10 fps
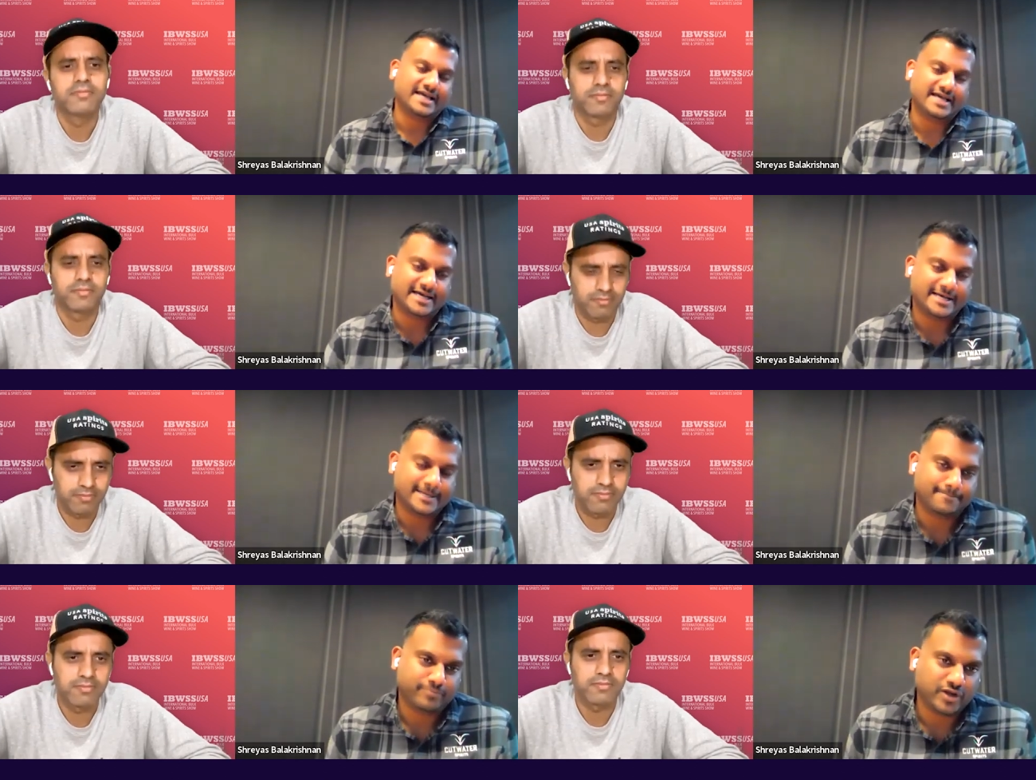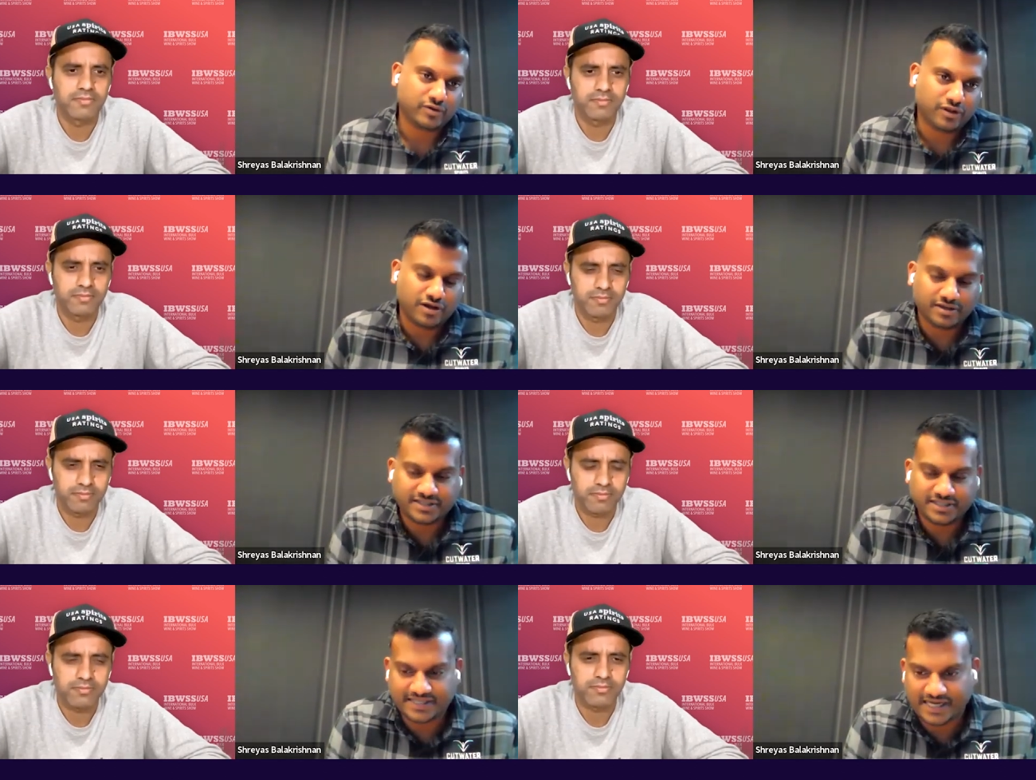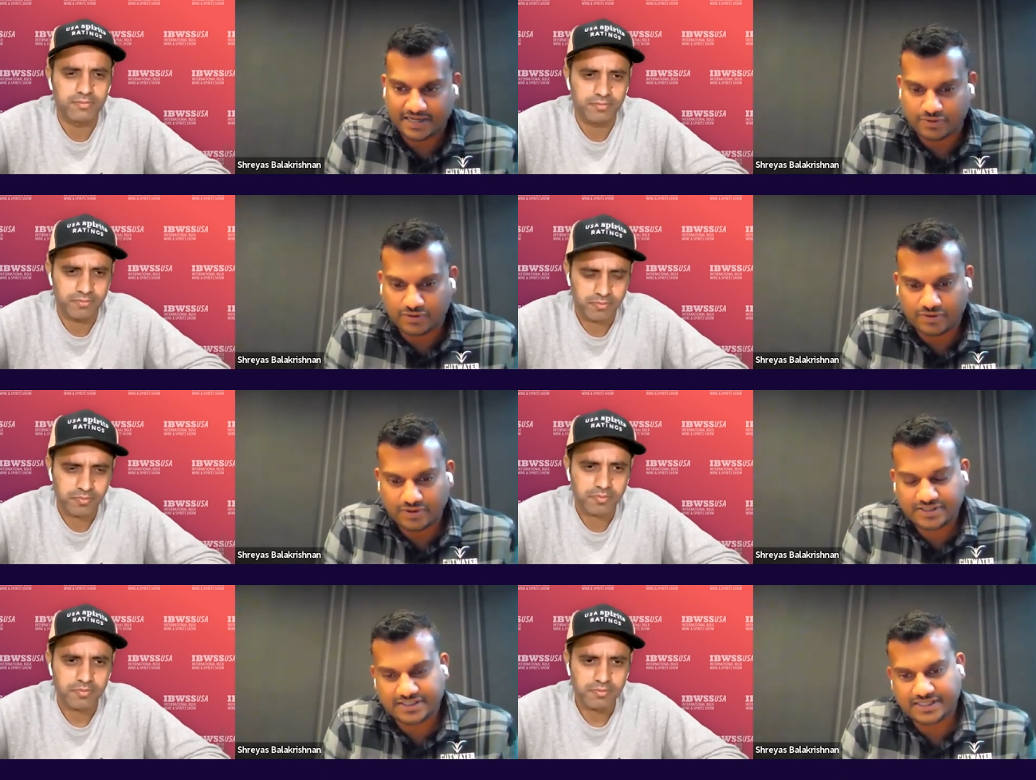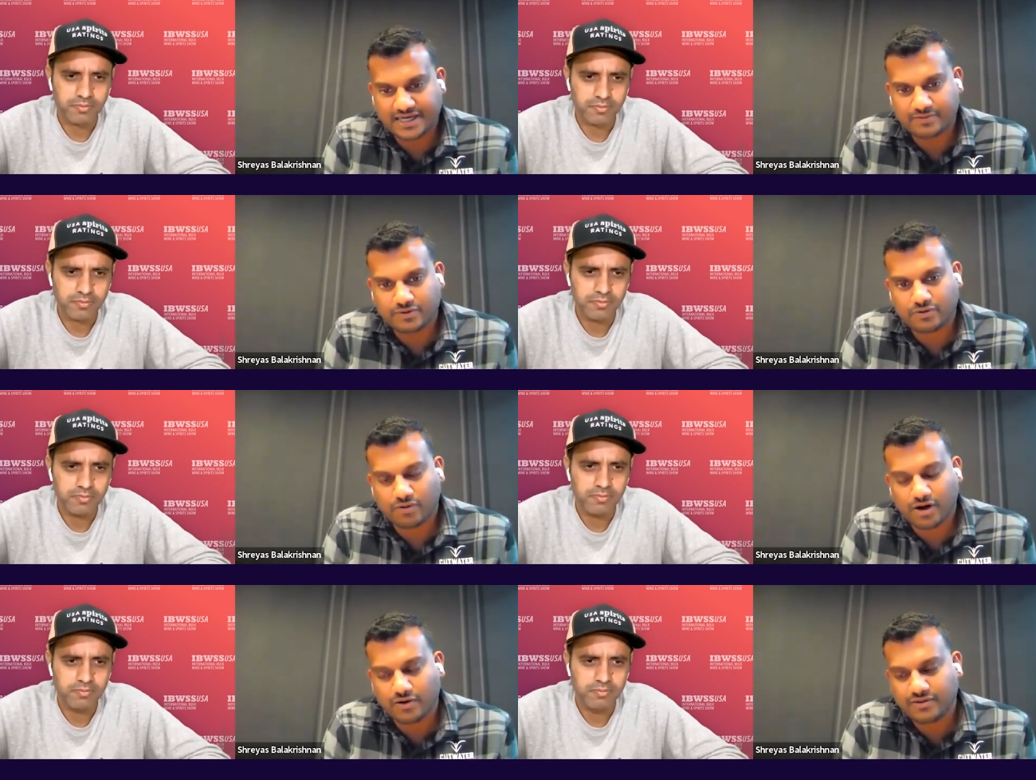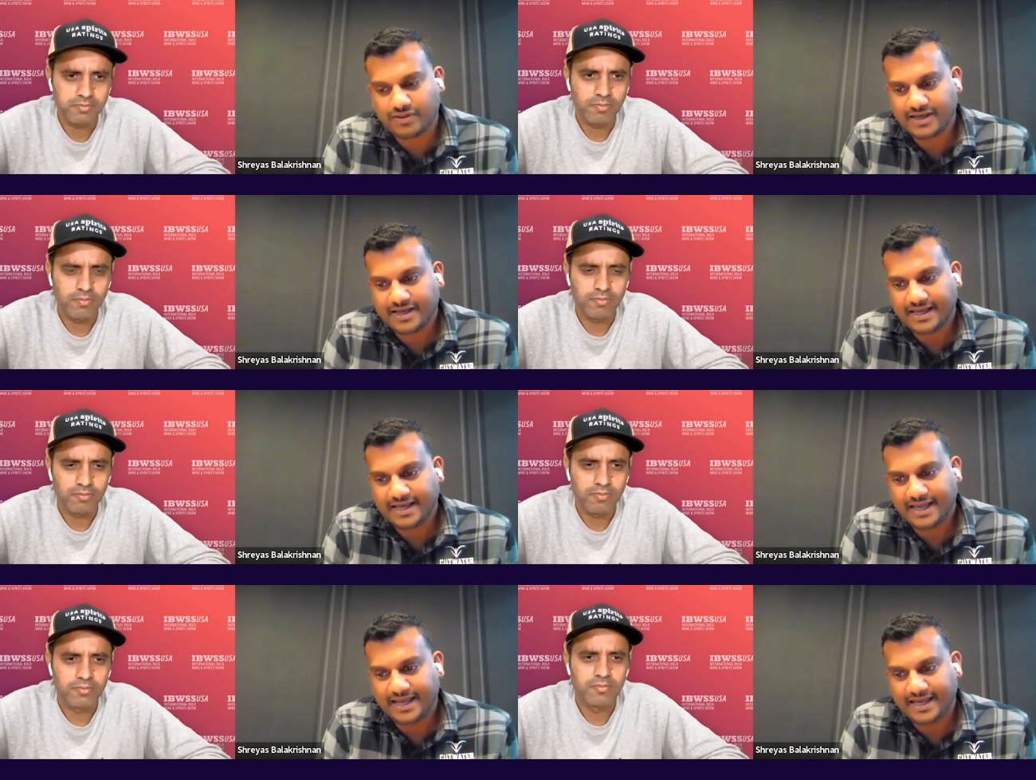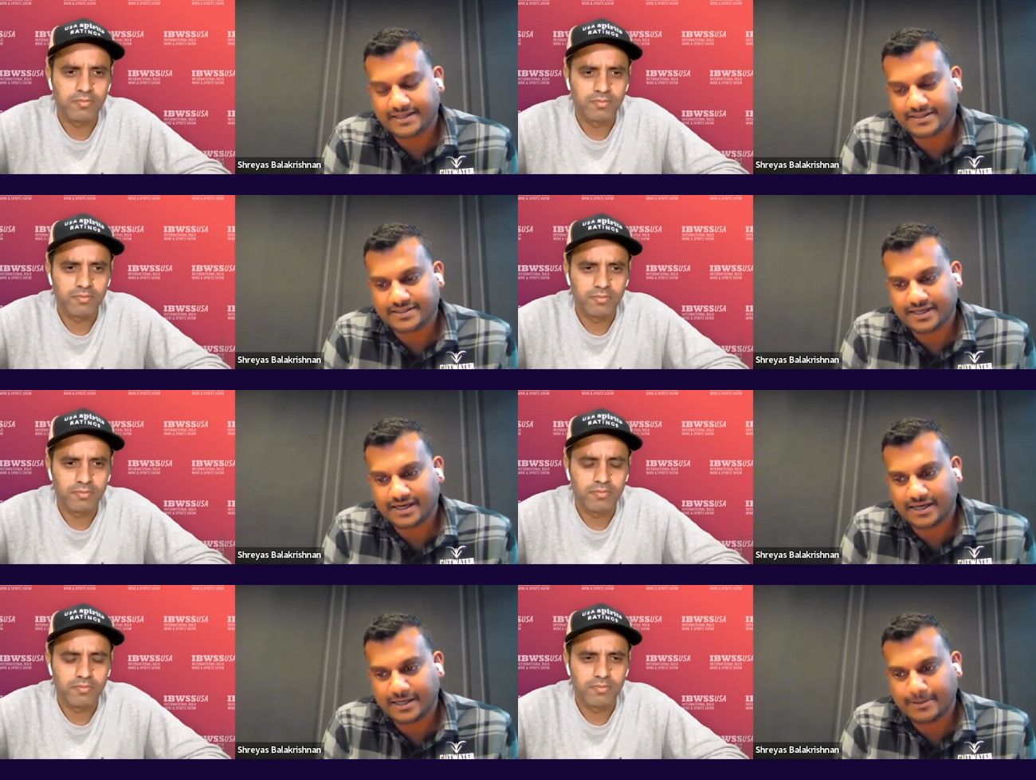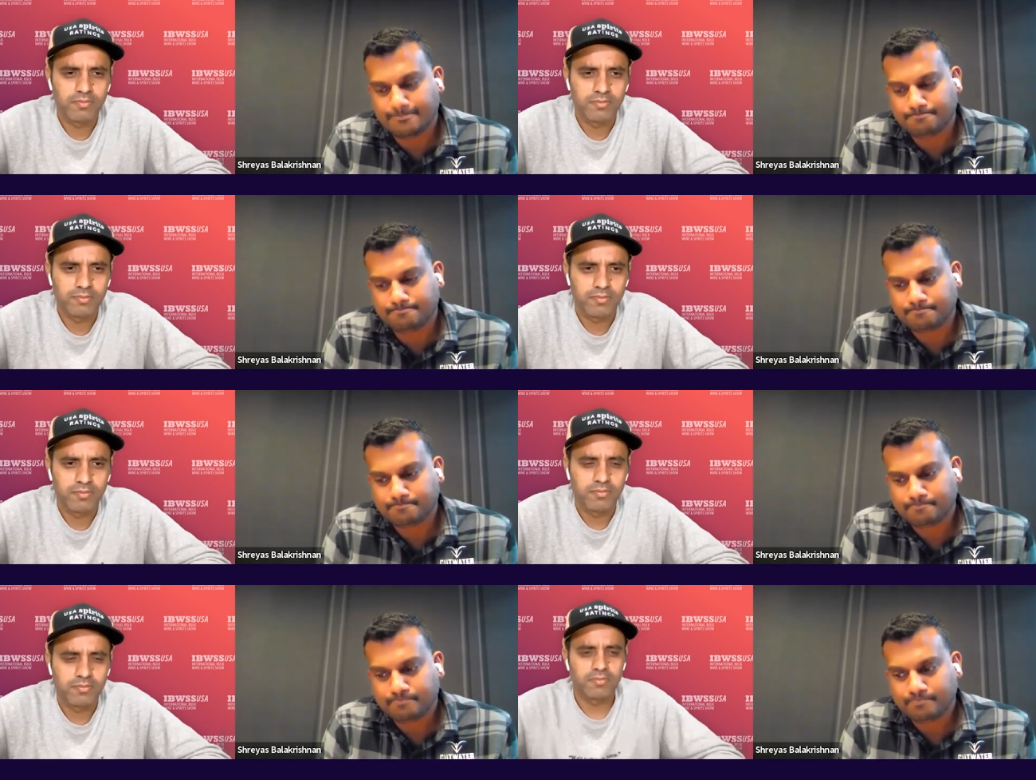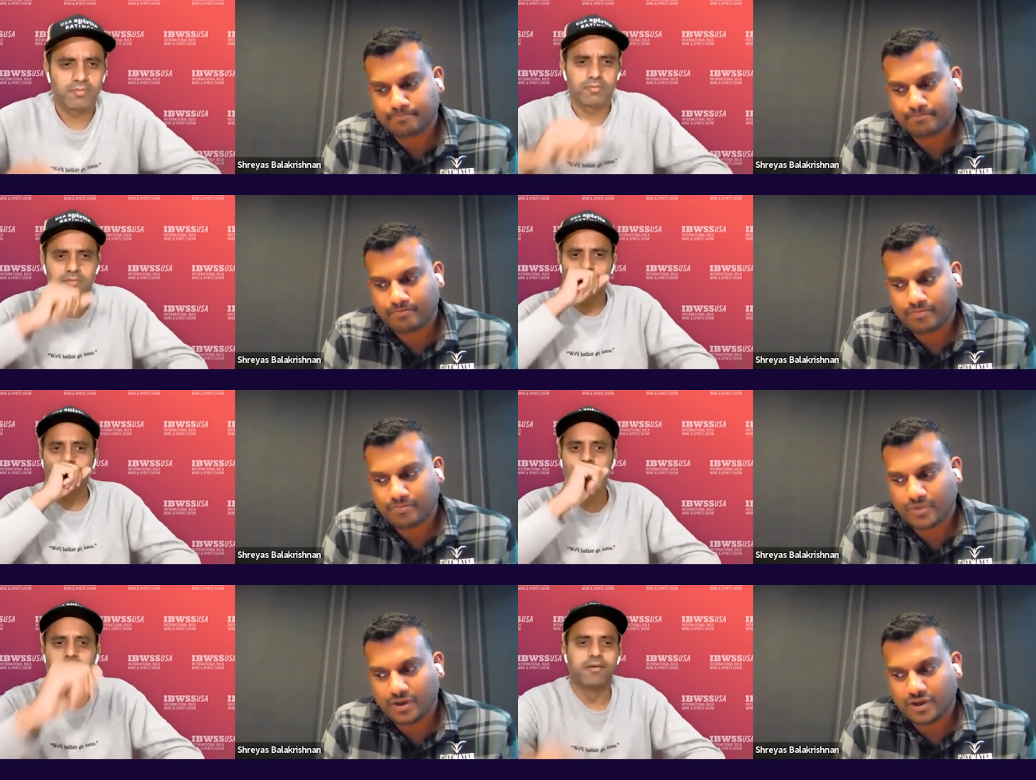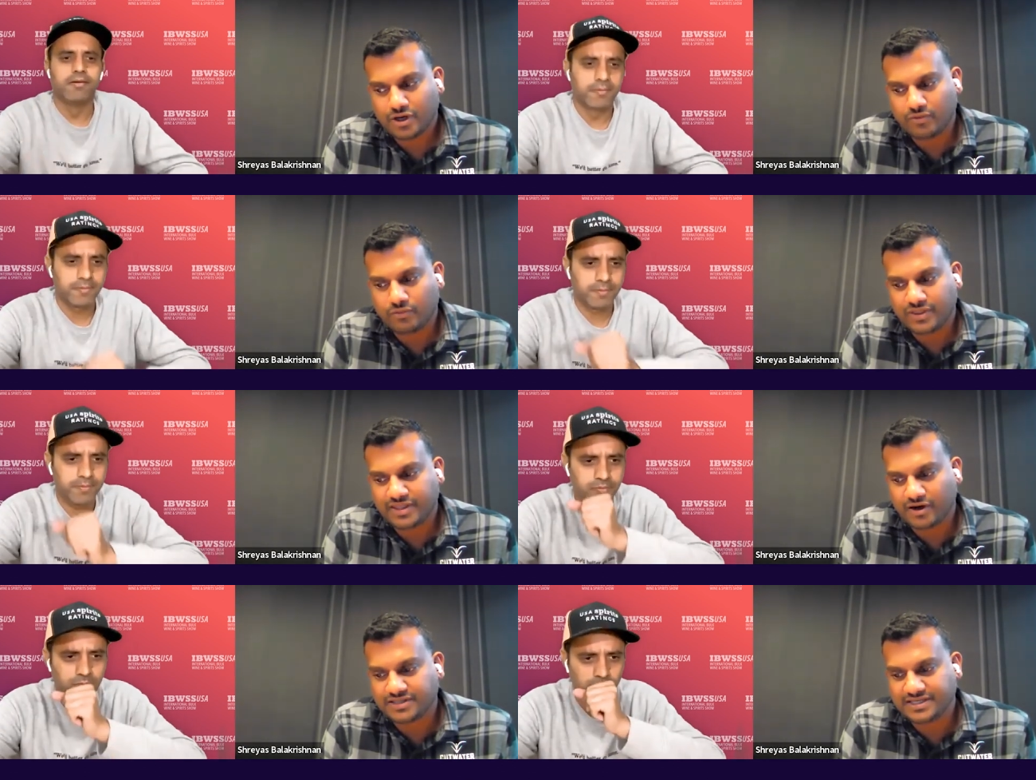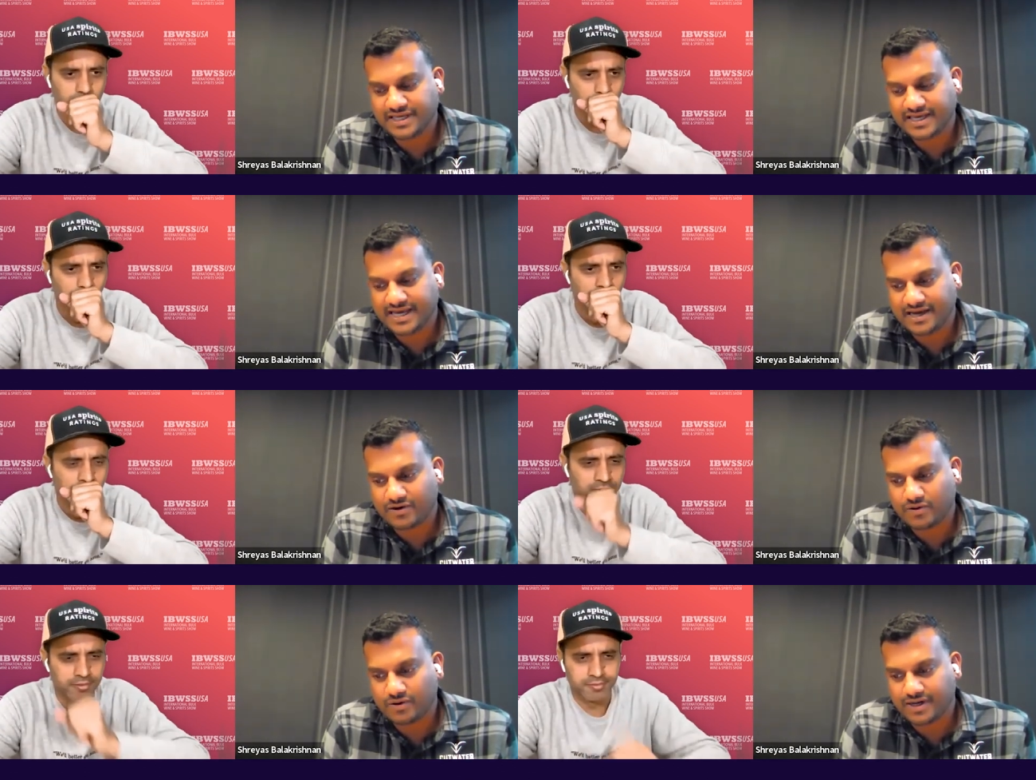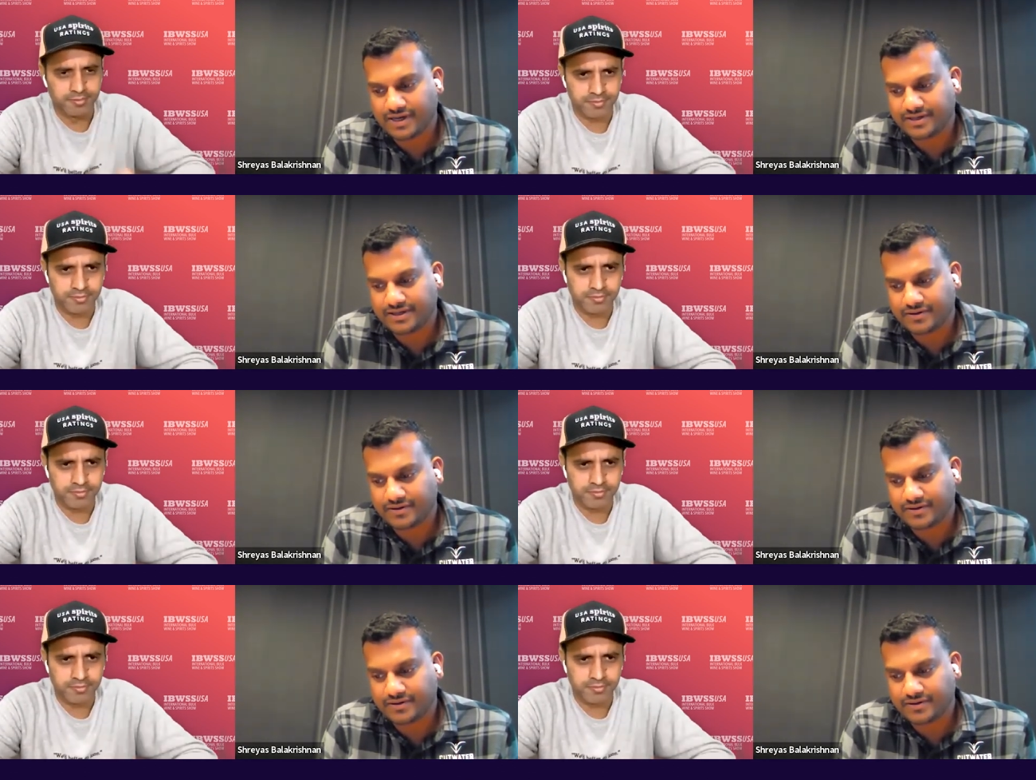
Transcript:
Speaker 1: um, you know long sustainable sustainable growth. And um, you know, with the RTD category,